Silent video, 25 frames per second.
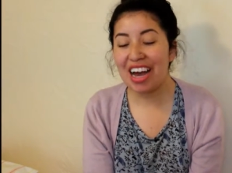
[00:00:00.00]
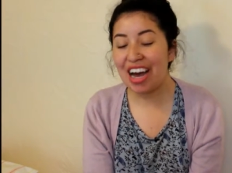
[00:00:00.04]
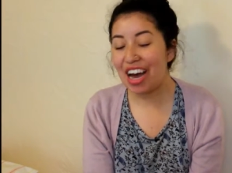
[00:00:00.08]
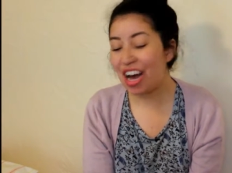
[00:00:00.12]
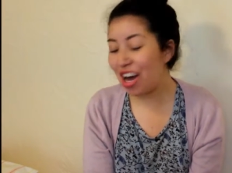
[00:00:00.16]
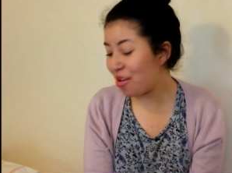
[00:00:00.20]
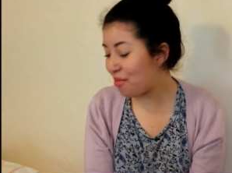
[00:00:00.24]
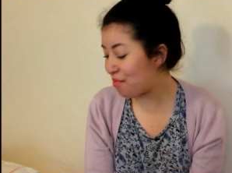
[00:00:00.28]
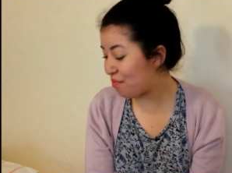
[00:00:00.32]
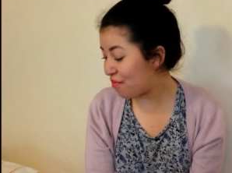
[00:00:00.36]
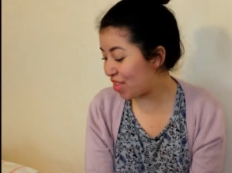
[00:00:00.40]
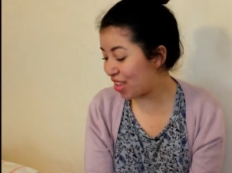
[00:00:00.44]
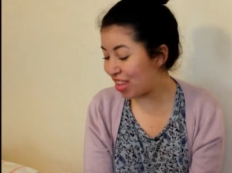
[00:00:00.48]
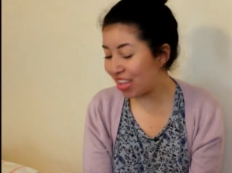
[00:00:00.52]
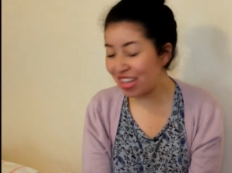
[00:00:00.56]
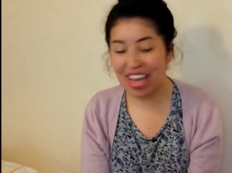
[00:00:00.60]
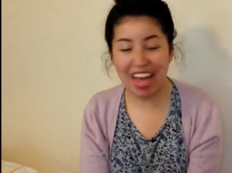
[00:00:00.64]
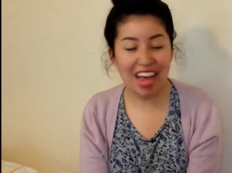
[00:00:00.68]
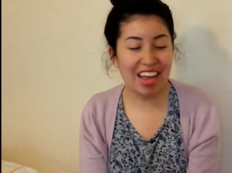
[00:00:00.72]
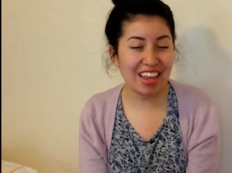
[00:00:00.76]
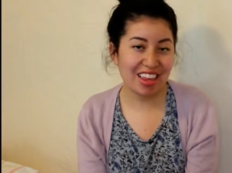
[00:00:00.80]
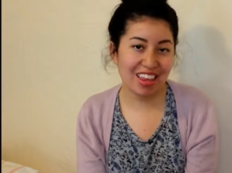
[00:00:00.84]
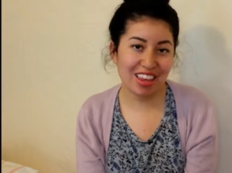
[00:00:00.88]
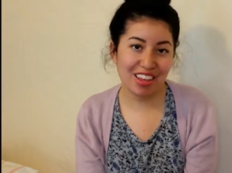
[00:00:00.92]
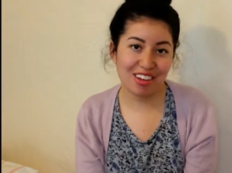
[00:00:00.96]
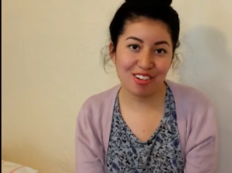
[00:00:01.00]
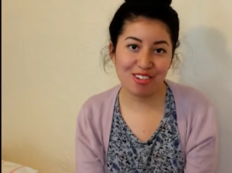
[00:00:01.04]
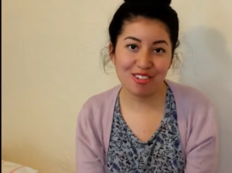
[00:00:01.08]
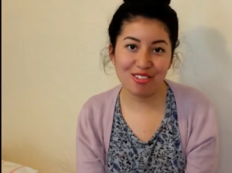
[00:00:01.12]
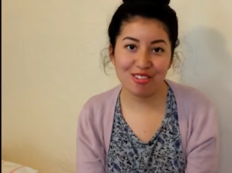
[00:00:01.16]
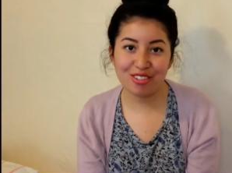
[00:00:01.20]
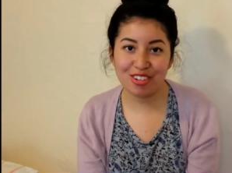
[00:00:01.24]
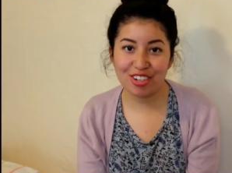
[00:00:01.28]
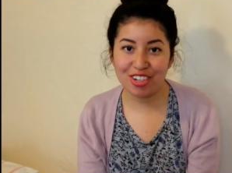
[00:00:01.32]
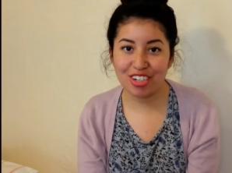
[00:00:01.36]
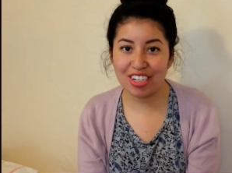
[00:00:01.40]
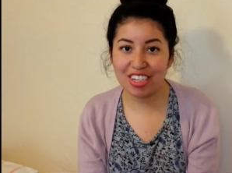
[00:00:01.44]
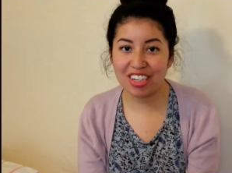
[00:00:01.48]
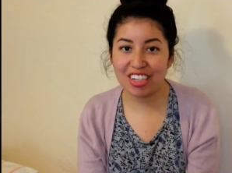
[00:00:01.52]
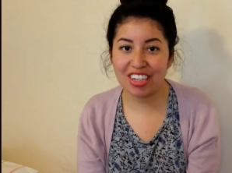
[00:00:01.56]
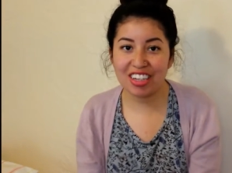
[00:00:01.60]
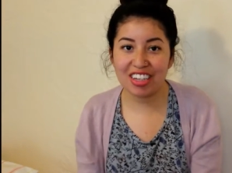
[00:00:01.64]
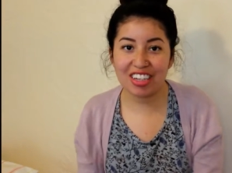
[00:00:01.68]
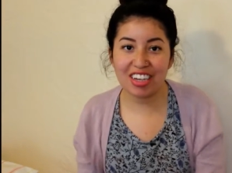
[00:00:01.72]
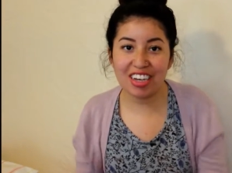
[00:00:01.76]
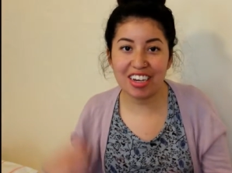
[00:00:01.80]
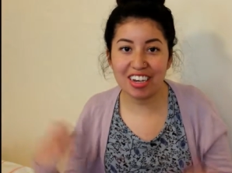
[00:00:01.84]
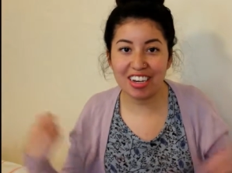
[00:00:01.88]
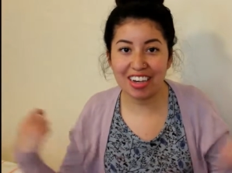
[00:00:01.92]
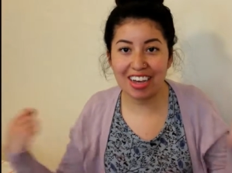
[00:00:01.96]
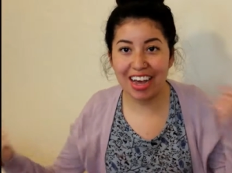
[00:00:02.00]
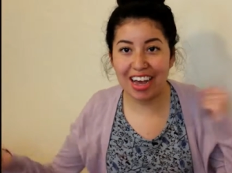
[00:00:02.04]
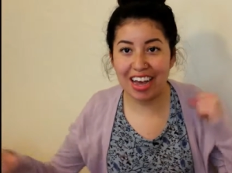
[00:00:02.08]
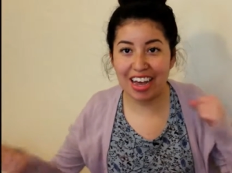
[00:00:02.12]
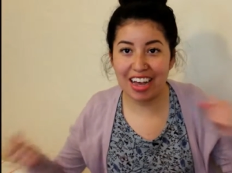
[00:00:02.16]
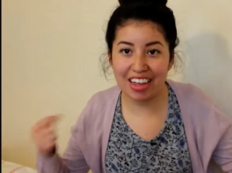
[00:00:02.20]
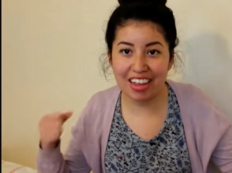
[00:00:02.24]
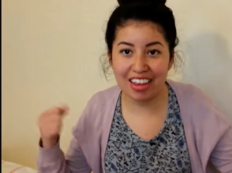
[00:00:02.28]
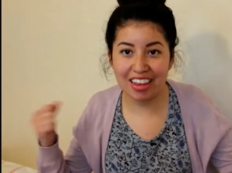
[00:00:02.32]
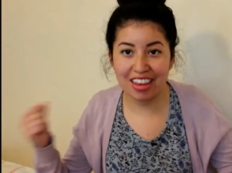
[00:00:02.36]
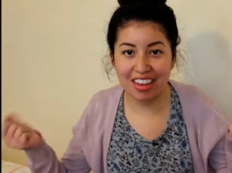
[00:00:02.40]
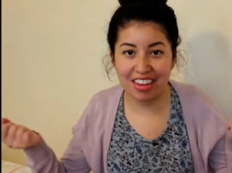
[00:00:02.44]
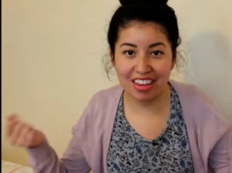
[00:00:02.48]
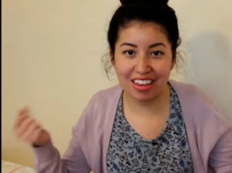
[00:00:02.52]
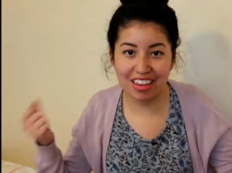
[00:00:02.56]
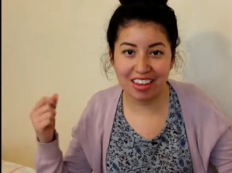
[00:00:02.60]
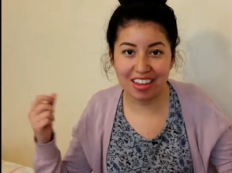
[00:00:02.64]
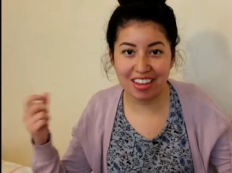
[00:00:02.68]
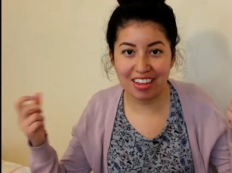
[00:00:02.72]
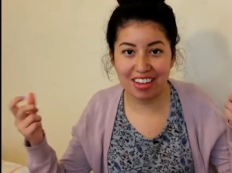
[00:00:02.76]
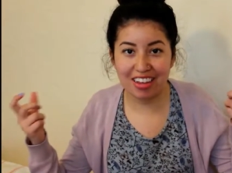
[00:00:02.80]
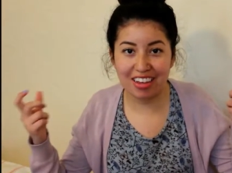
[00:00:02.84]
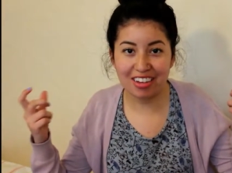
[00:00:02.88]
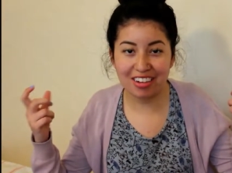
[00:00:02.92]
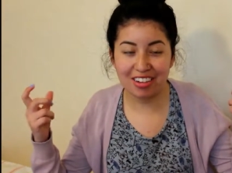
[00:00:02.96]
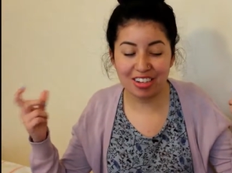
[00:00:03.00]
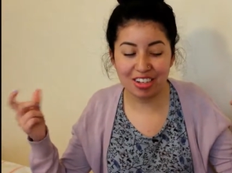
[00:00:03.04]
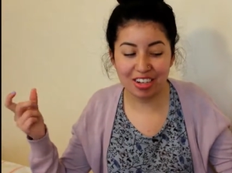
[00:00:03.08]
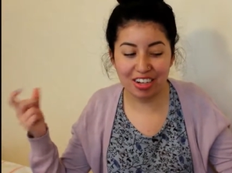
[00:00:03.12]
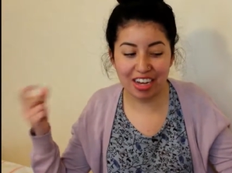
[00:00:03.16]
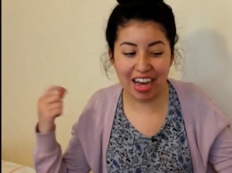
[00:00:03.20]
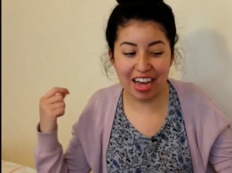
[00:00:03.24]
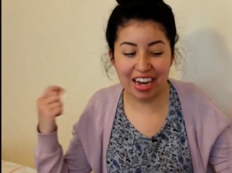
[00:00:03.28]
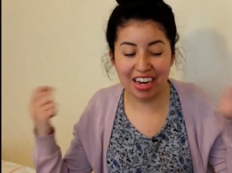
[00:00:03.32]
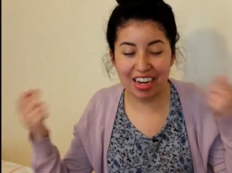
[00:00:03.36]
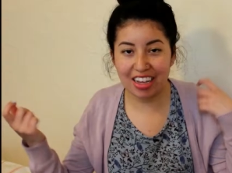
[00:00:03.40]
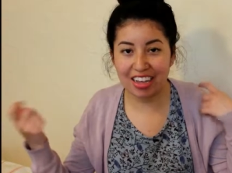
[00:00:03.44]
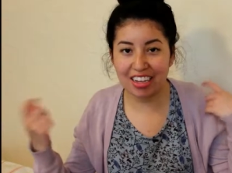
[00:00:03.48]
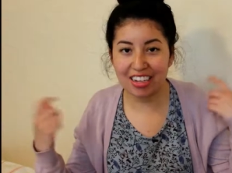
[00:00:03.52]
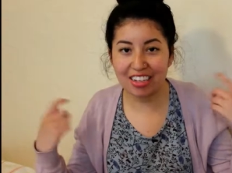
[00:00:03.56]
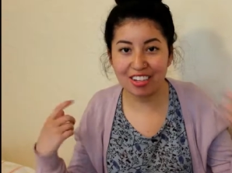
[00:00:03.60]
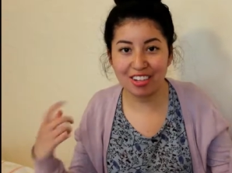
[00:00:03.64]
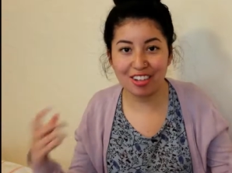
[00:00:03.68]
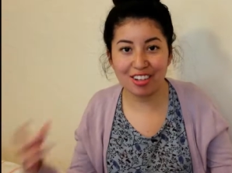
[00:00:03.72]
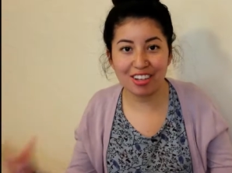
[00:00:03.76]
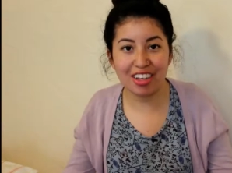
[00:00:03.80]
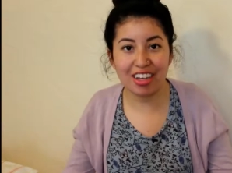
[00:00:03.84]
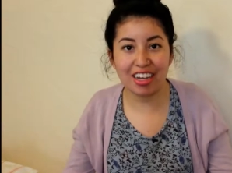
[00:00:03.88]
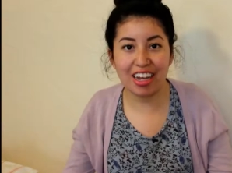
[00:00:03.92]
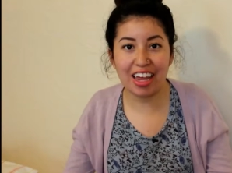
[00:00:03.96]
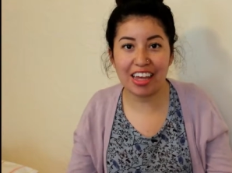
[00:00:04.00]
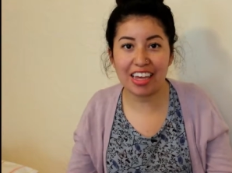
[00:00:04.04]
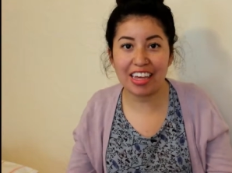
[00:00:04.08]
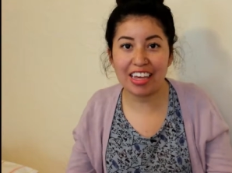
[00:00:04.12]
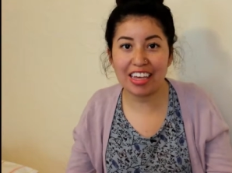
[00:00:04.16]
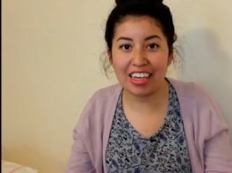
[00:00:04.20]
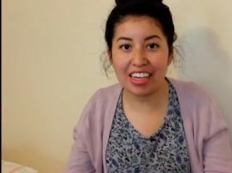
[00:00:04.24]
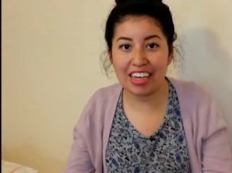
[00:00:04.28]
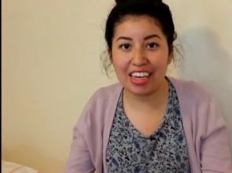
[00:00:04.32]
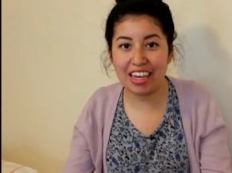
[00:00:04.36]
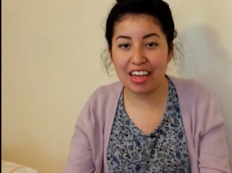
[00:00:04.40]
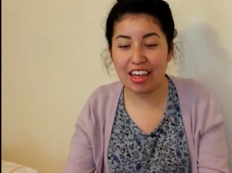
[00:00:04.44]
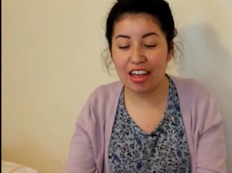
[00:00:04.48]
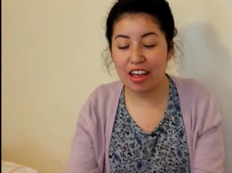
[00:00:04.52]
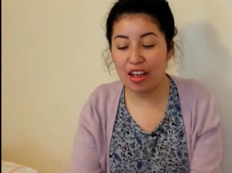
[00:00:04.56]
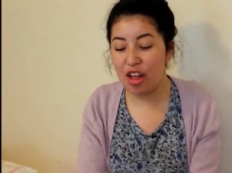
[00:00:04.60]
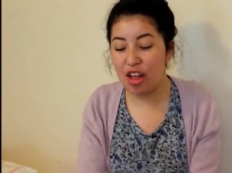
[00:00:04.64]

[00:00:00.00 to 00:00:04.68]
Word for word: Um, so yeah, so just tug and tug at it until you like it.